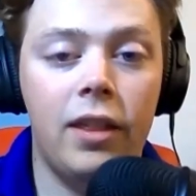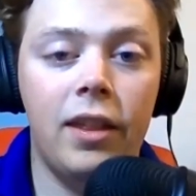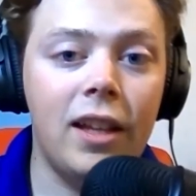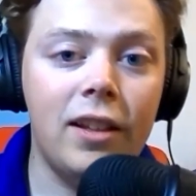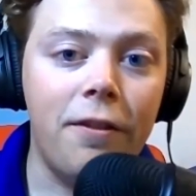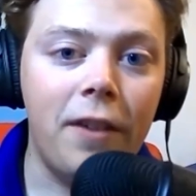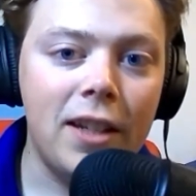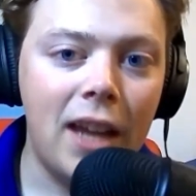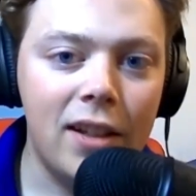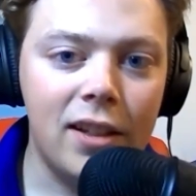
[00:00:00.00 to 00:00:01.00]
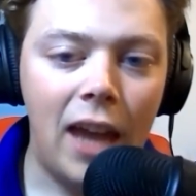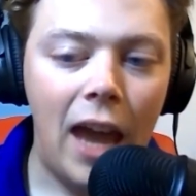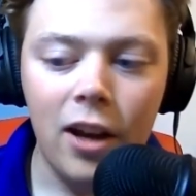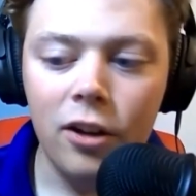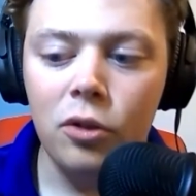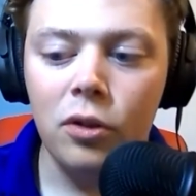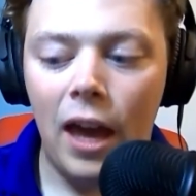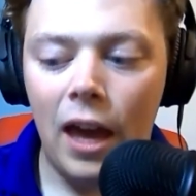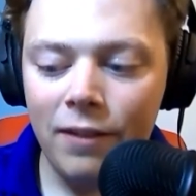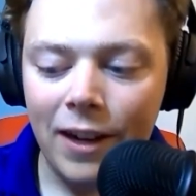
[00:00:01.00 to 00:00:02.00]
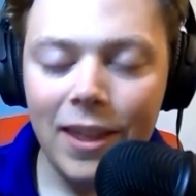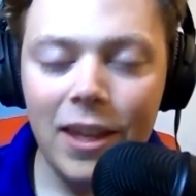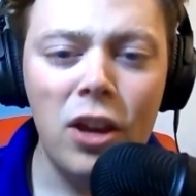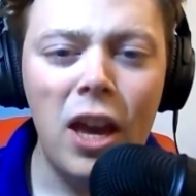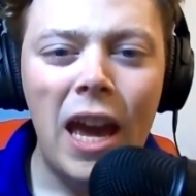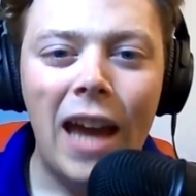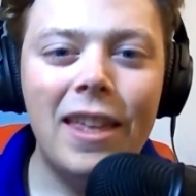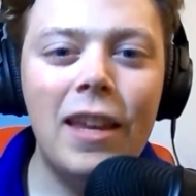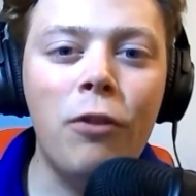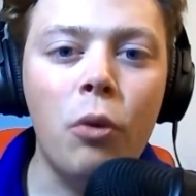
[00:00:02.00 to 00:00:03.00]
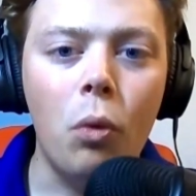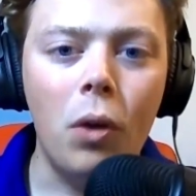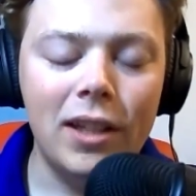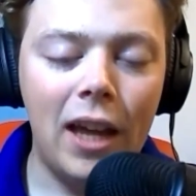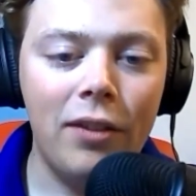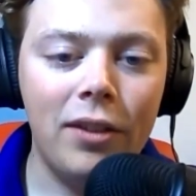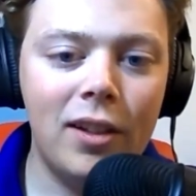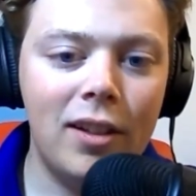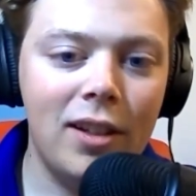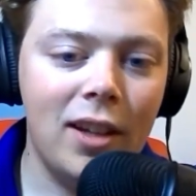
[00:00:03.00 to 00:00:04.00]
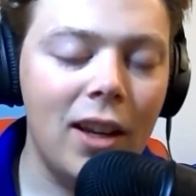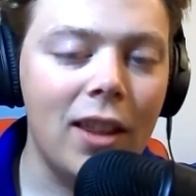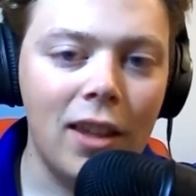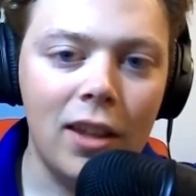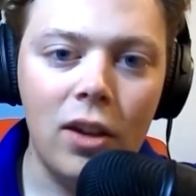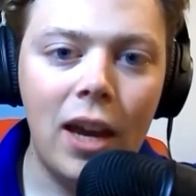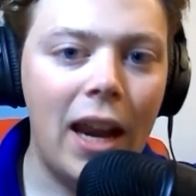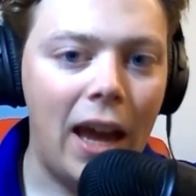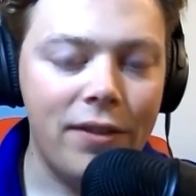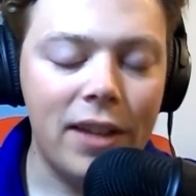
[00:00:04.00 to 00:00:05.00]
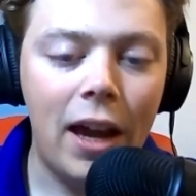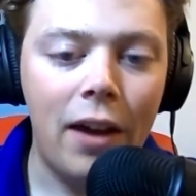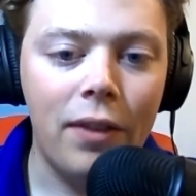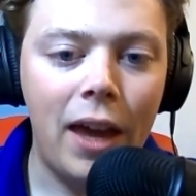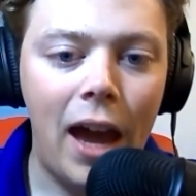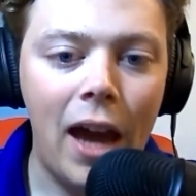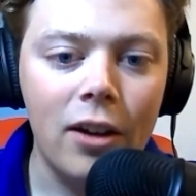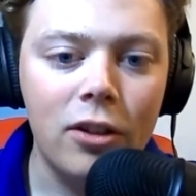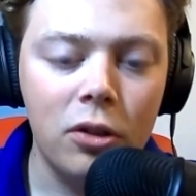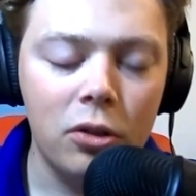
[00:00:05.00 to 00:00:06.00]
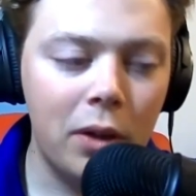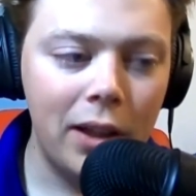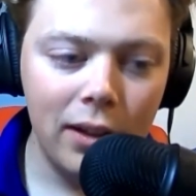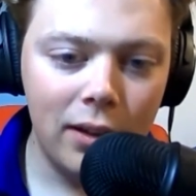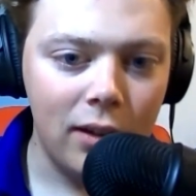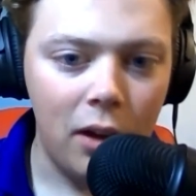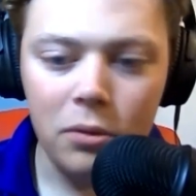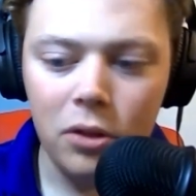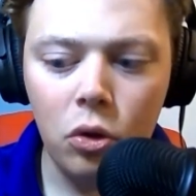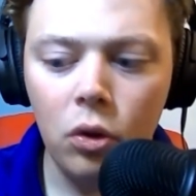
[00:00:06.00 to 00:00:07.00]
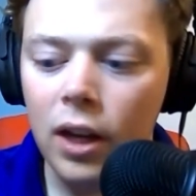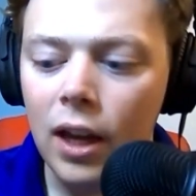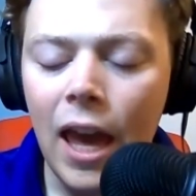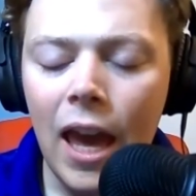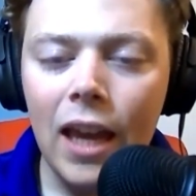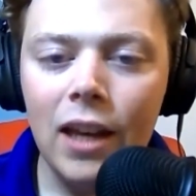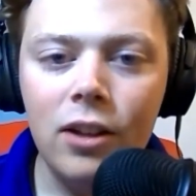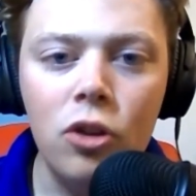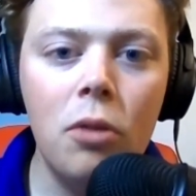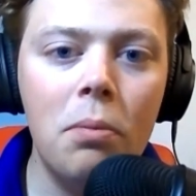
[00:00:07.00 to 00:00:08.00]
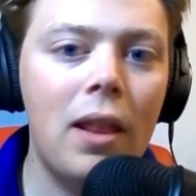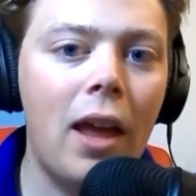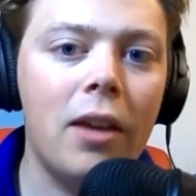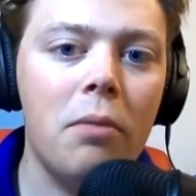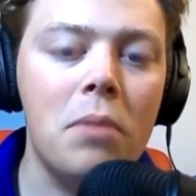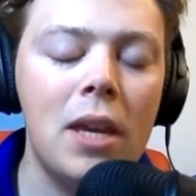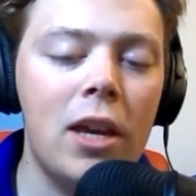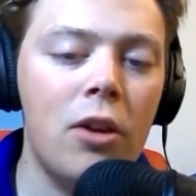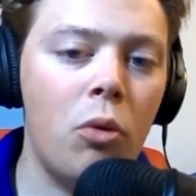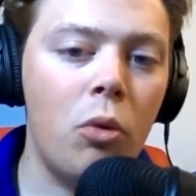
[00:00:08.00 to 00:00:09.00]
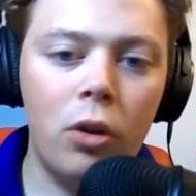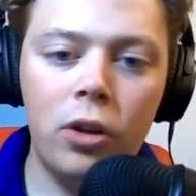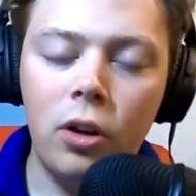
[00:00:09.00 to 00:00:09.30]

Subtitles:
think that's a fantastic attitude to have. And I think if you want to have success in anything, you kind of have to have that attitude to at least some degree. And you could be like me or,